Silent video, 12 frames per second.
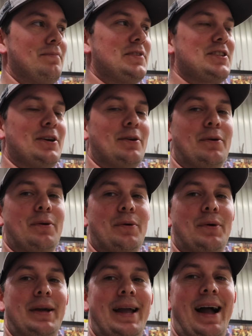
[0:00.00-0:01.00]

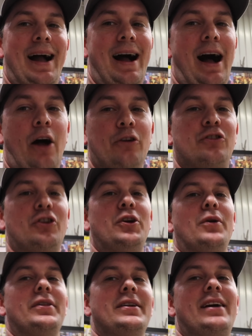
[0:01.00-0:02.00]
So yeah, I'll show
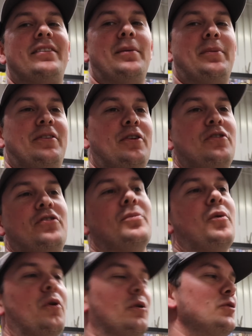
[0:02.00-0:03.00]
you on the next episode some
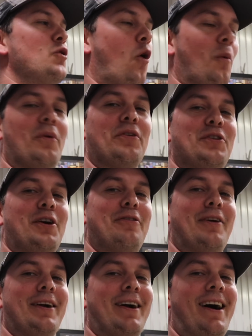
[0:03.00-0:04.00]
more normal
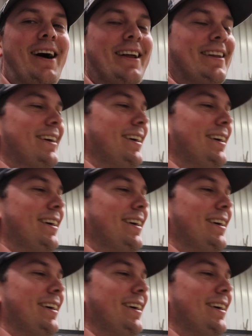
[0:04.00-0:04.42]
stuff I got.